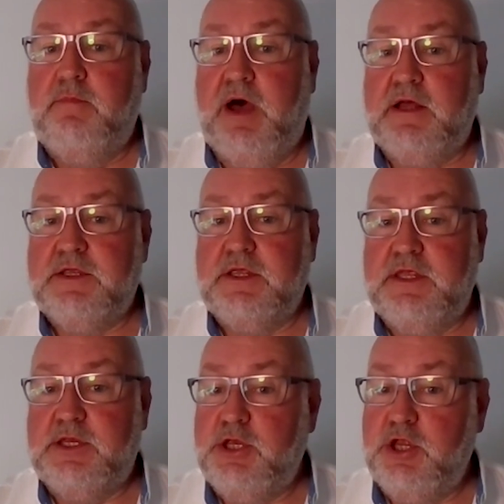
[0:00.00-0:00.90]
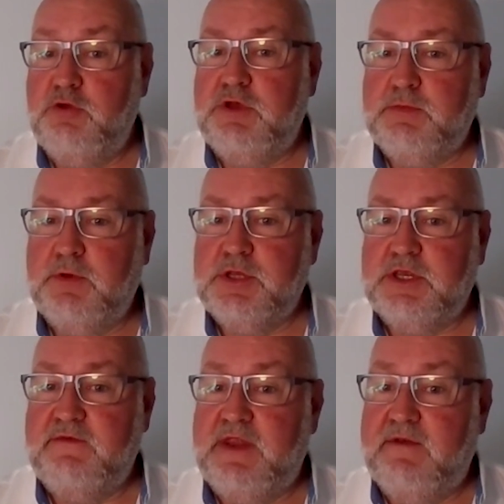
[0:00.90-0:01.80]
But this new
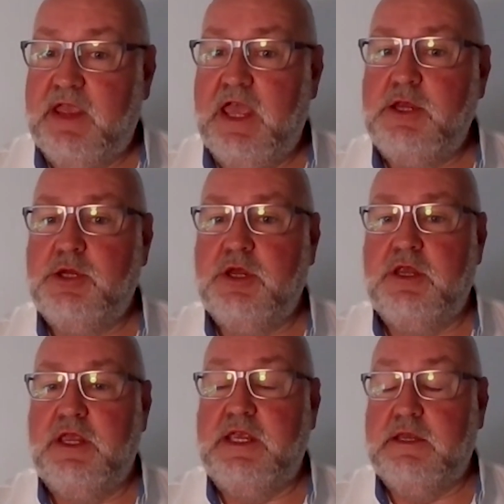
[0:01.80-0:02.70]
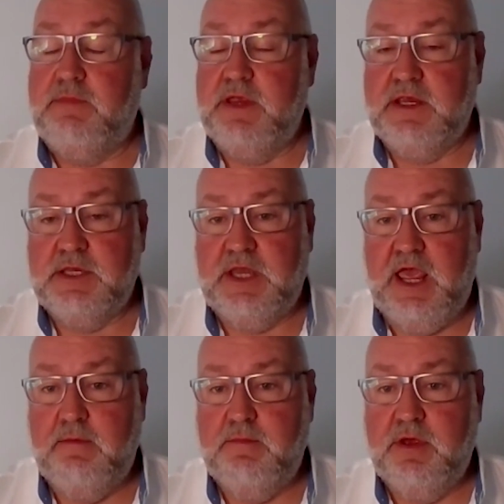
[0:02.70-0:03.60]
responsive navigation is a big
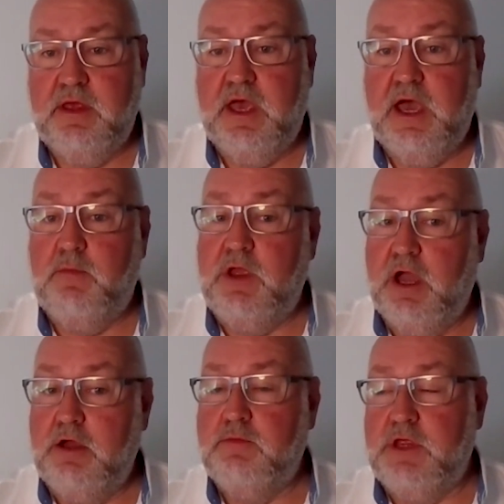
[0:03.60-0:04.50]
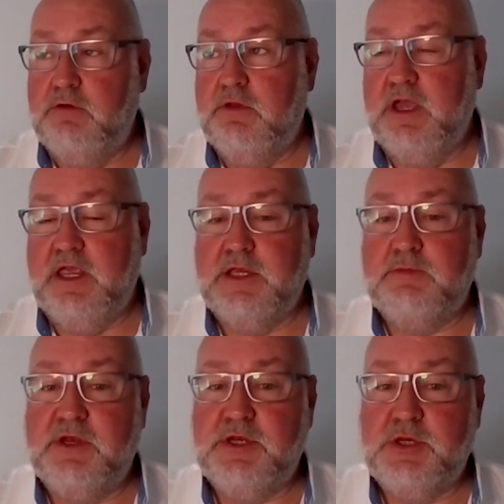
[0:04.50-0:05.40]
step, and we hope that you'll like it
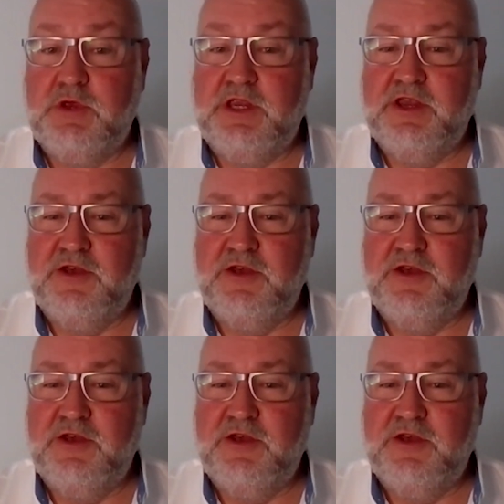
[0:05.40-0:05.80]
as much as we